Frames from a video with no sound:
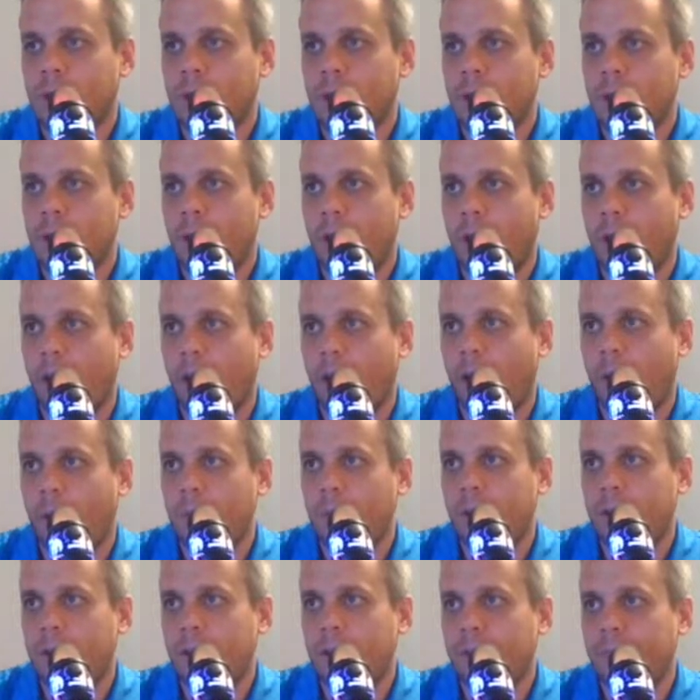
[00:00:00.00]
yeah, I
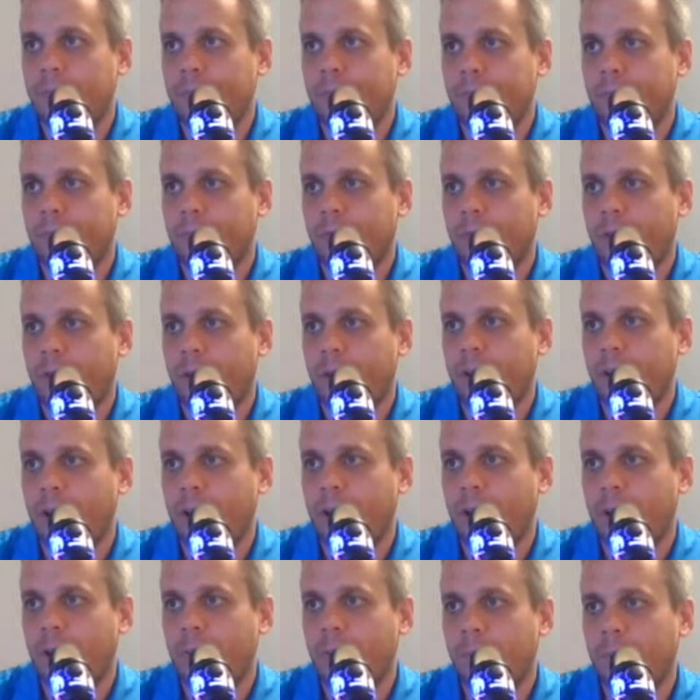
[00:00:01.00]
mean, right now
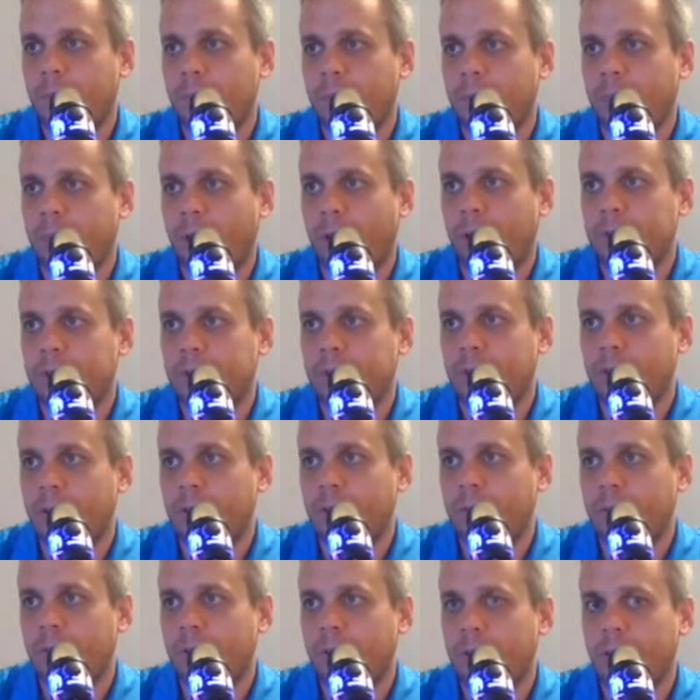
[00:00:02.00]
I'm browsing
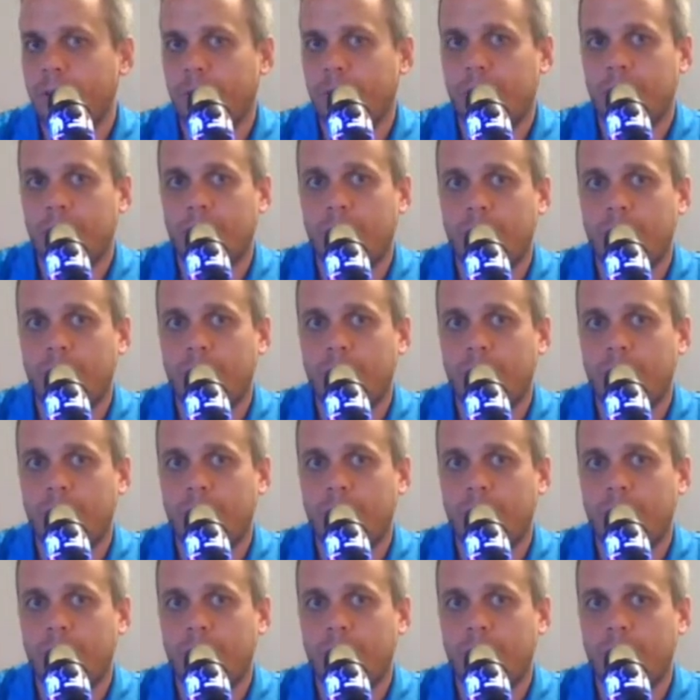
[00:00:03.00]
over the